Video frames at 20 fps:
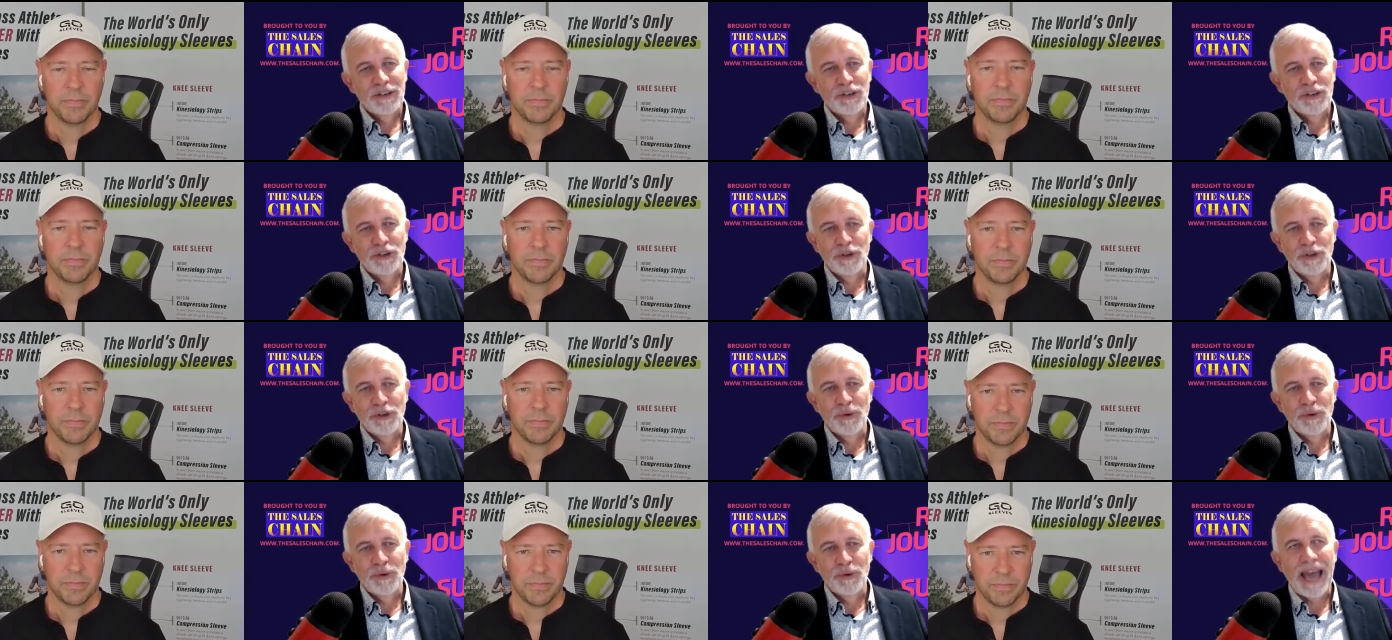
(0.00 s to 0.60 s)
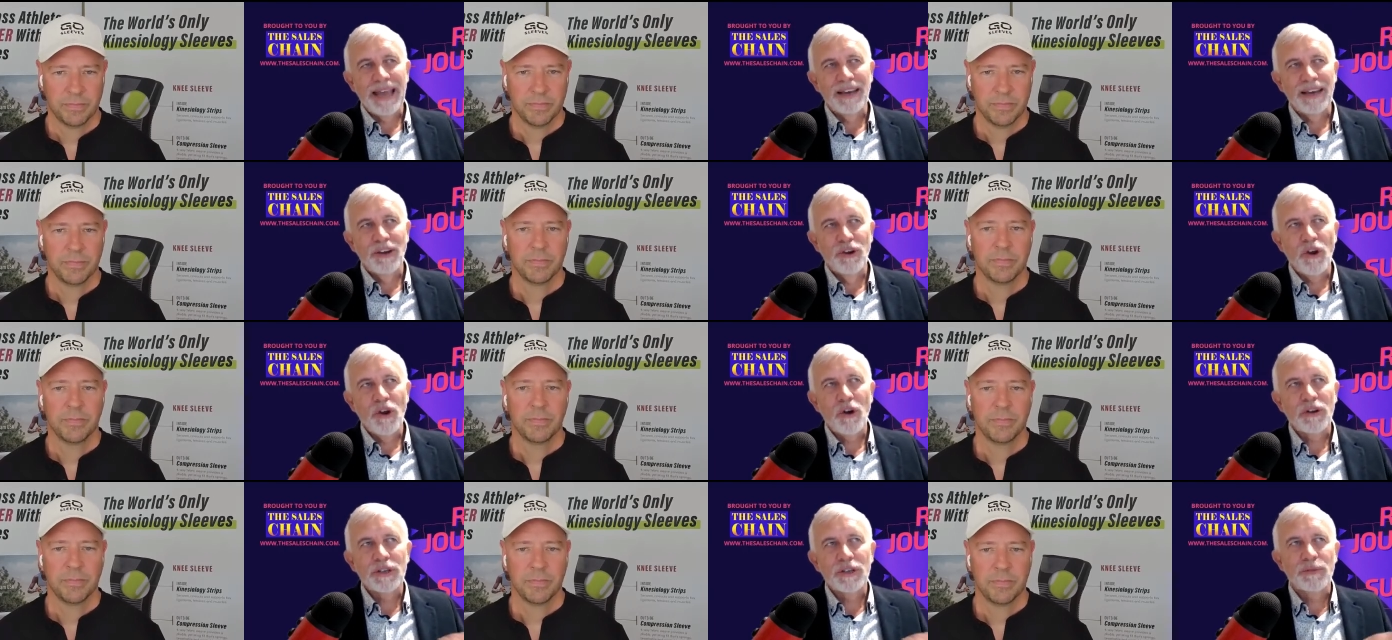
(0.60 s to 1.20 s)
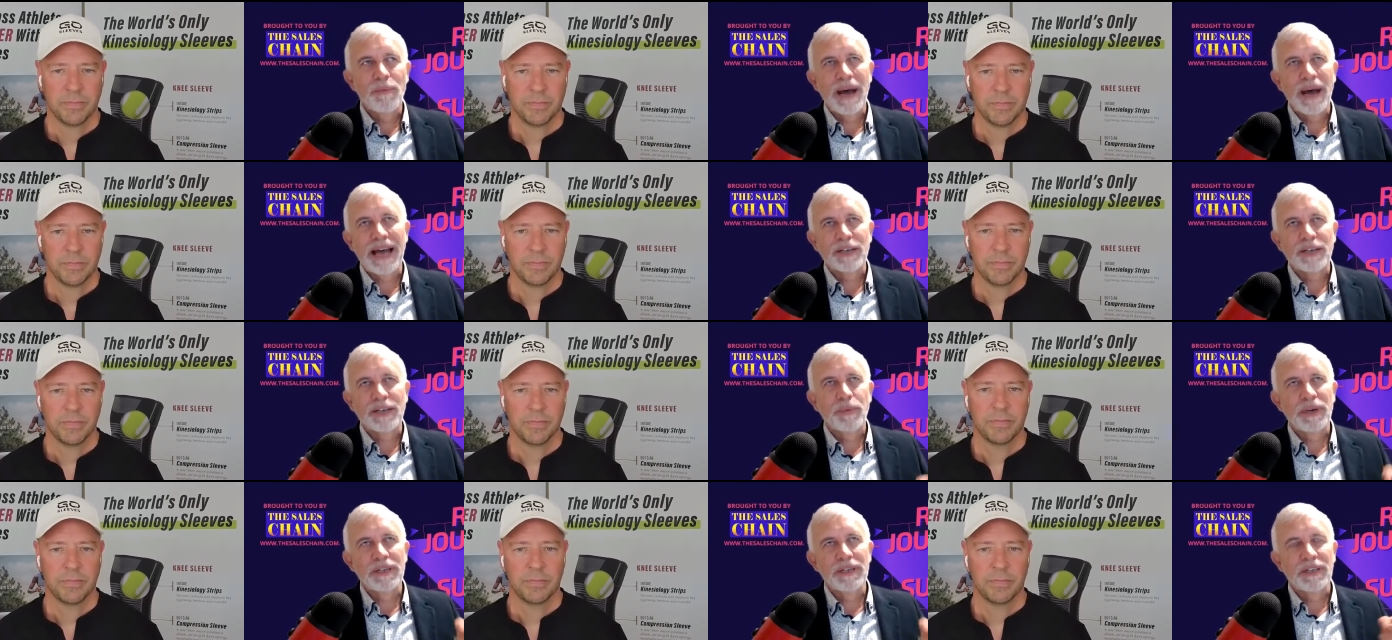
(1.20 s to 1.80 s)
Speaker 1: to a, uh, not as
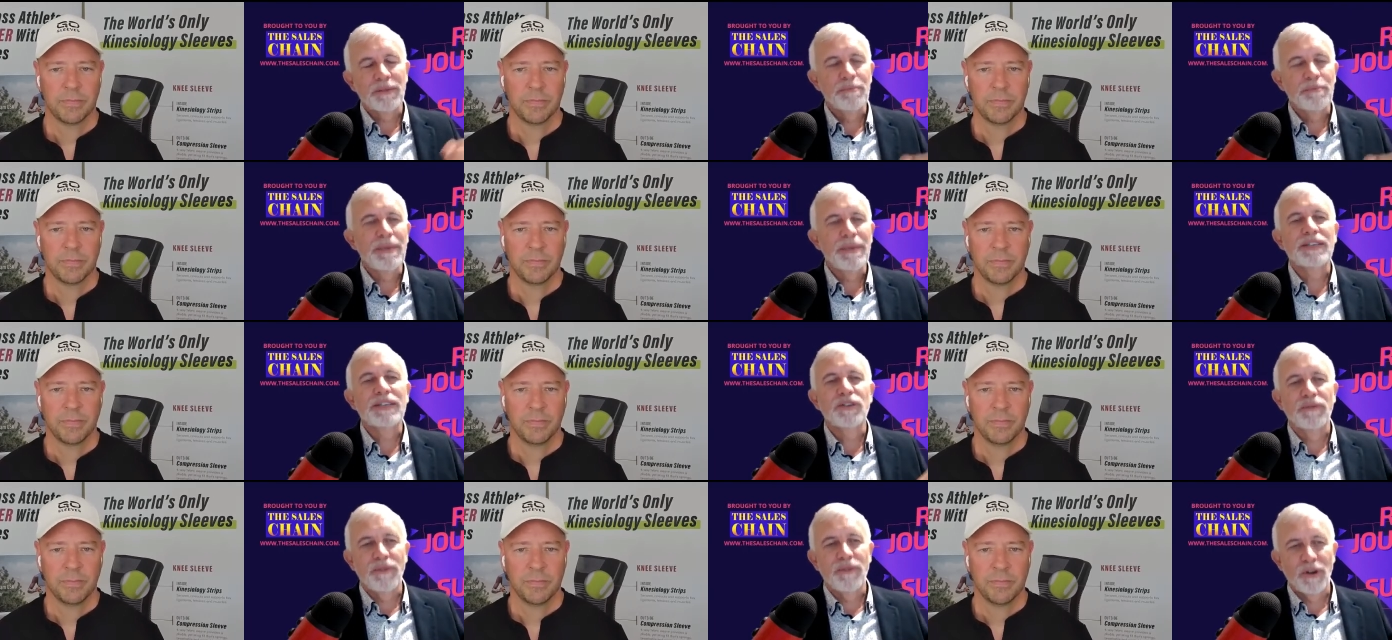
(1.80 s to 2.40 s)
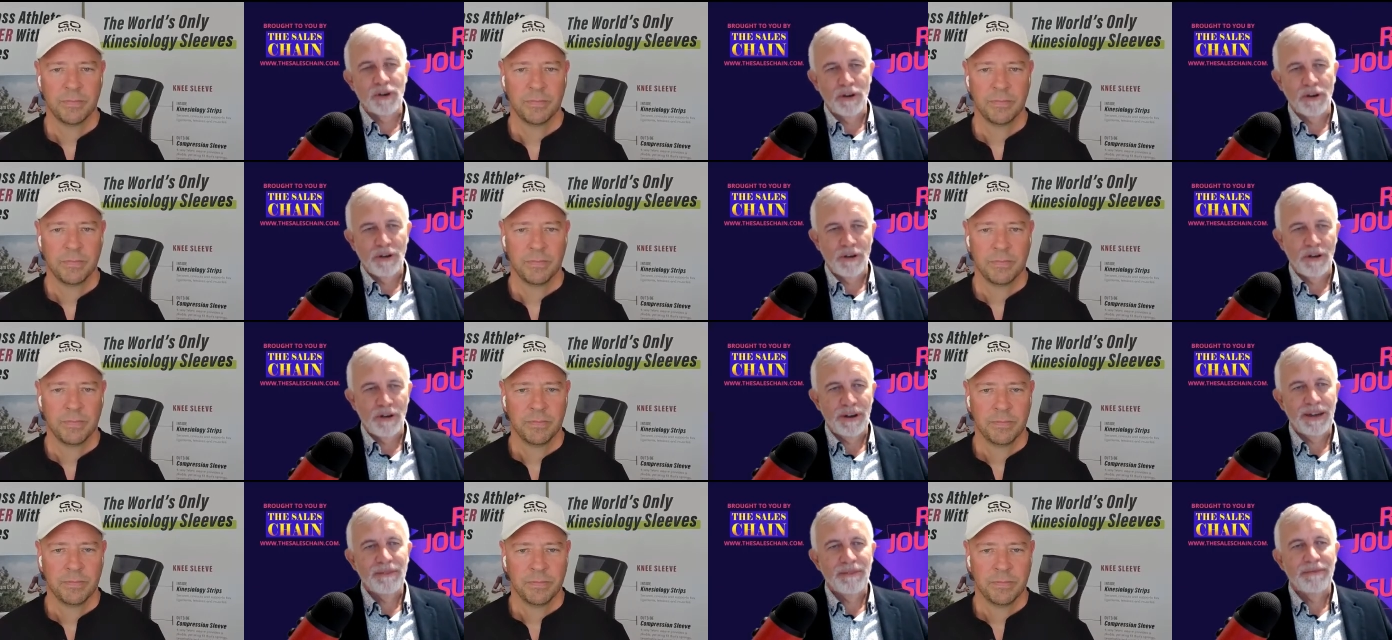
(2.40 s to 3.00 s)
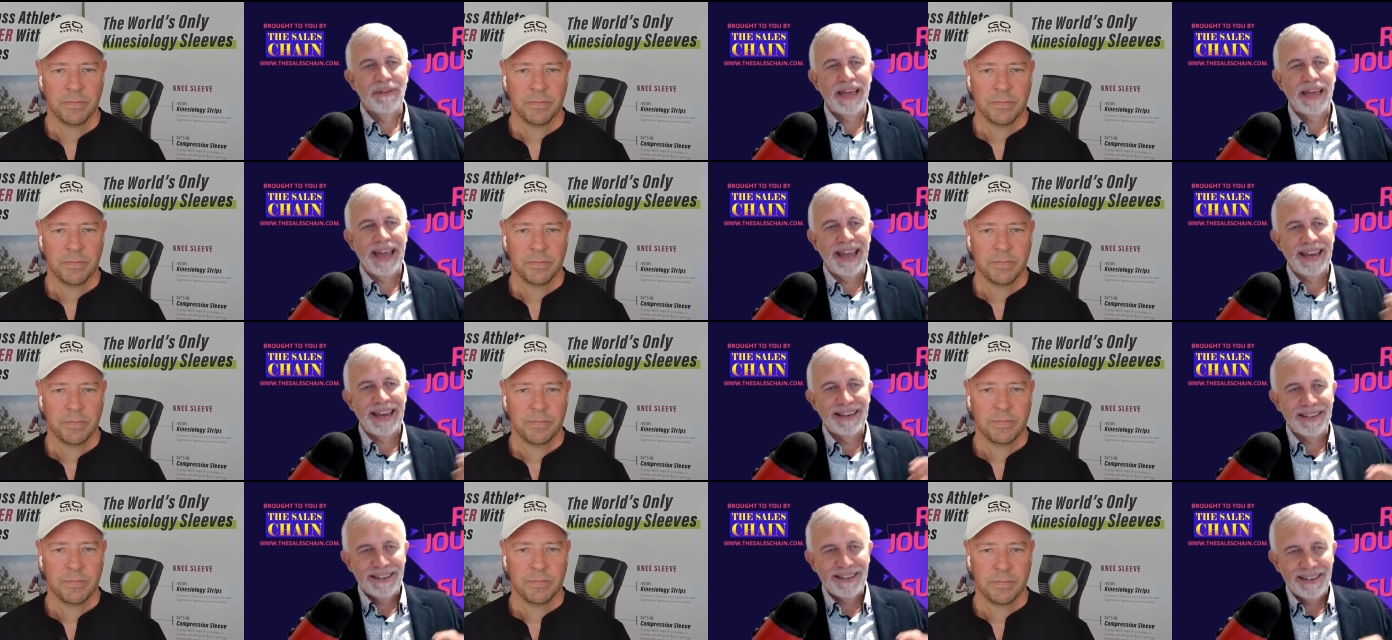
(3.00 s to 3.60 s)
much, but as a mix of online
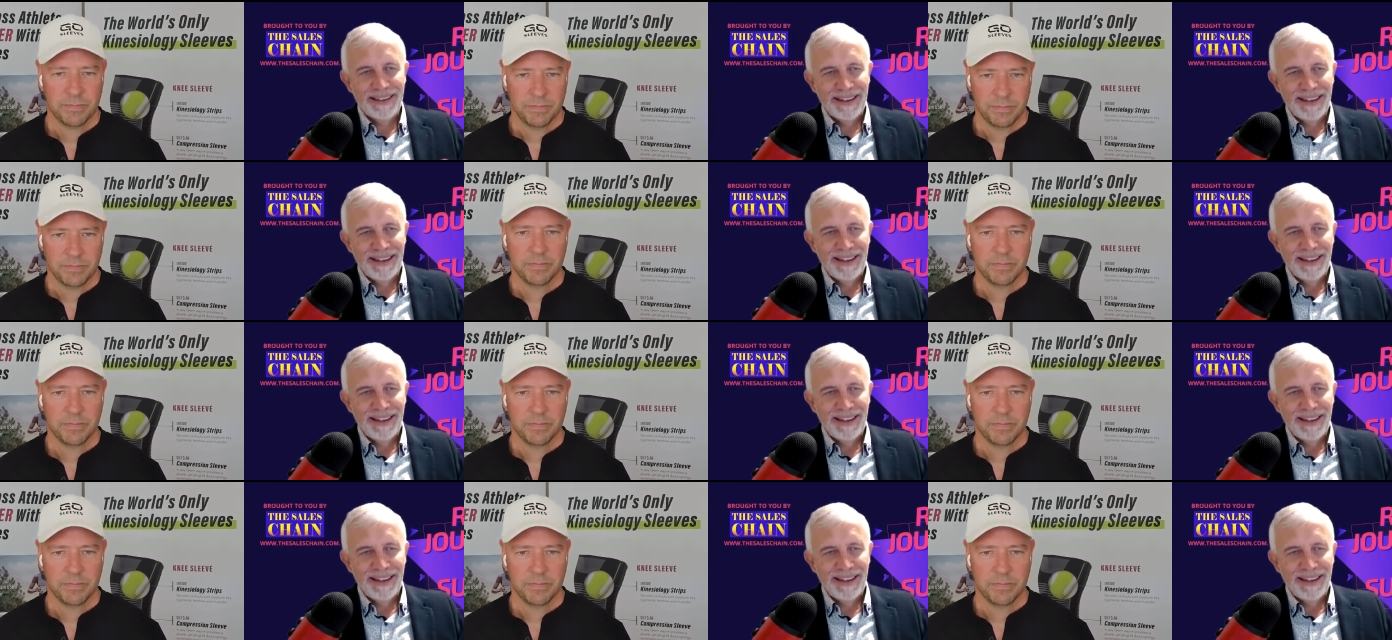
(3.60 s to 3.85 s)
and